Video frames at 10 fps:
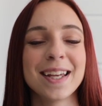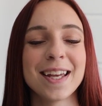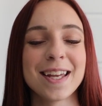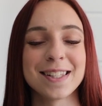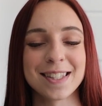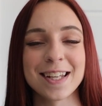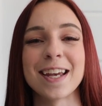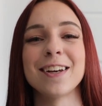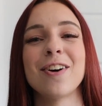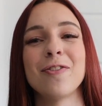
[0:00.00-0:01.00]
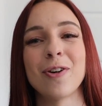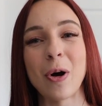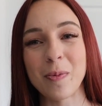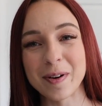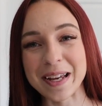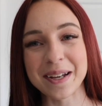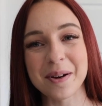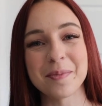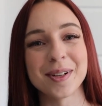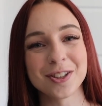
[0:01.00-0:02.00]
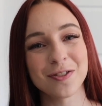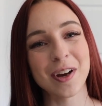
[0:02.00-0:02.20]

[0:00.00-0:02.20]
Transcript: instead of opening a bunch of